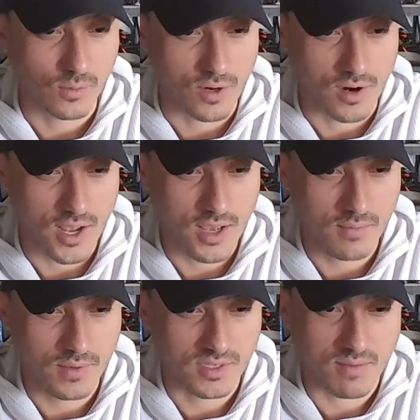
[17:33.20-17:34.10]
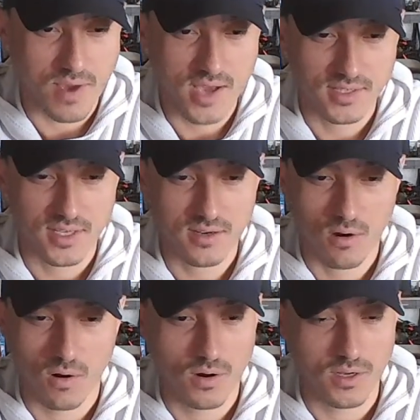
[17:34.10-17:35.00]
where m is the mass and
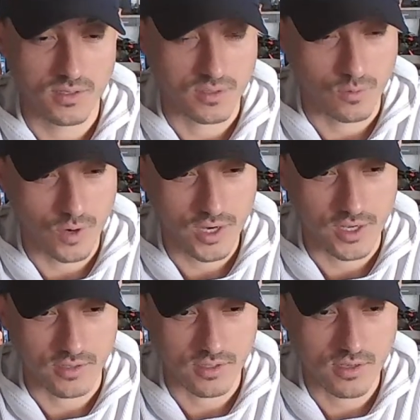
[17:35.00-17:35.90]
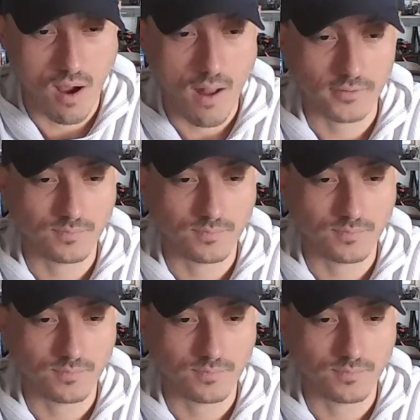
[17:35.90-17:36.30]
r is the radius.